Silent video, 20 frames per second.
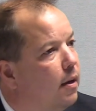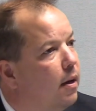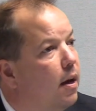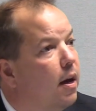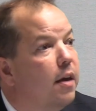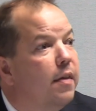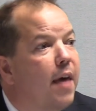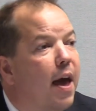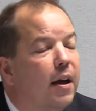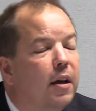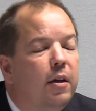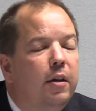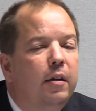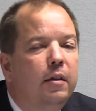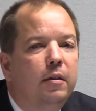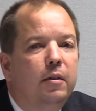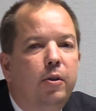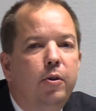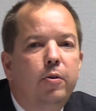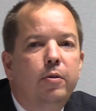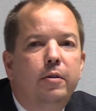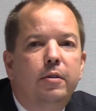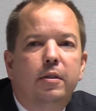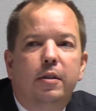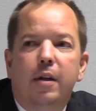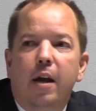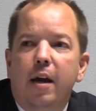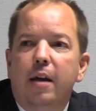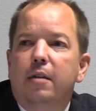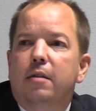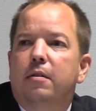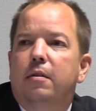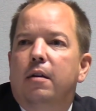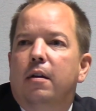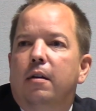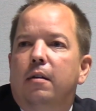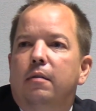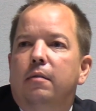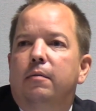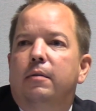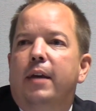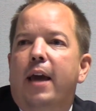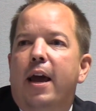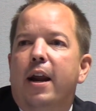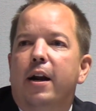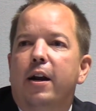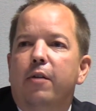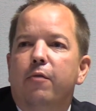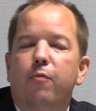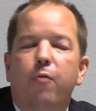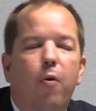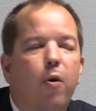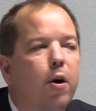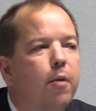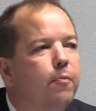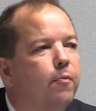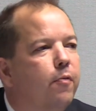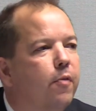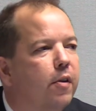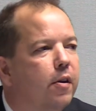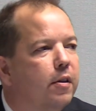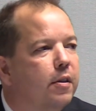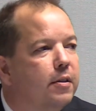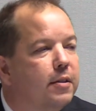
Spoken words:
And that concludes tonight's candidate forum for the